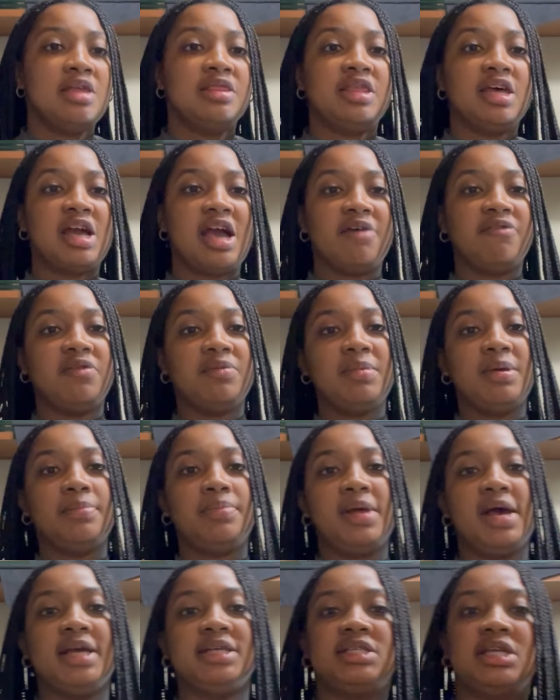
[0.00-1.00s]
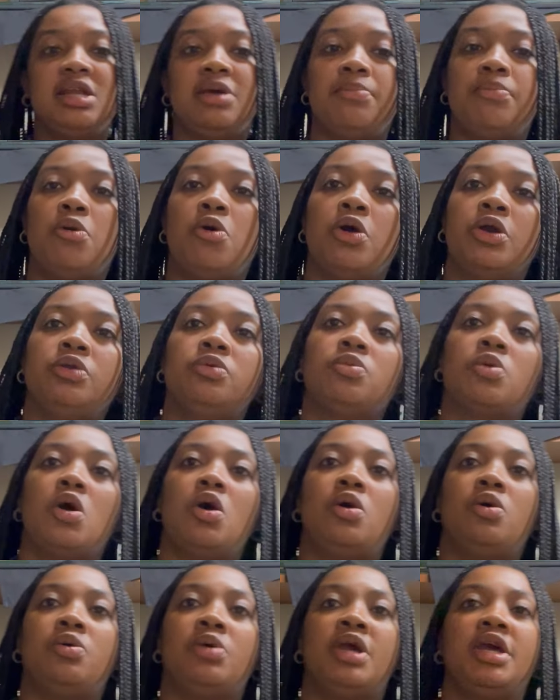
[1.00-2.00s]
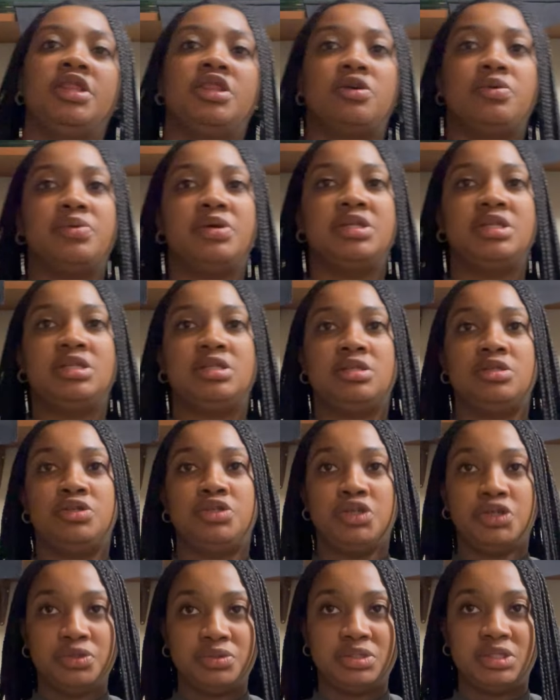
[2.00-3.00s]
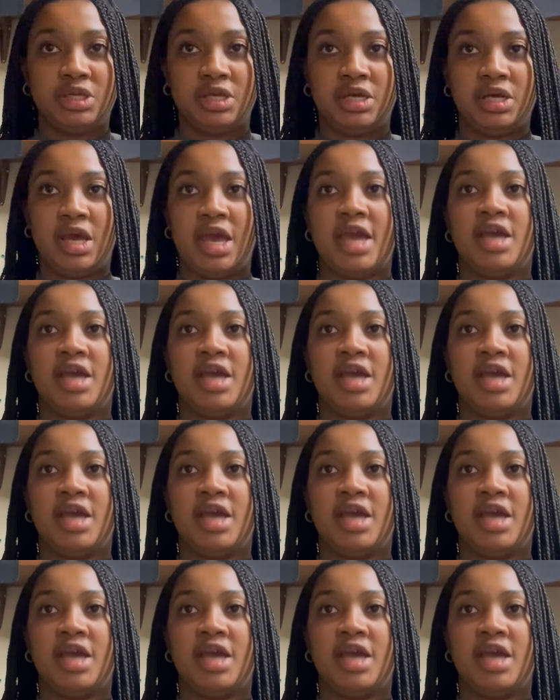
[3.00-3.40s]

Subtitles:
The government plays an important role in the reducing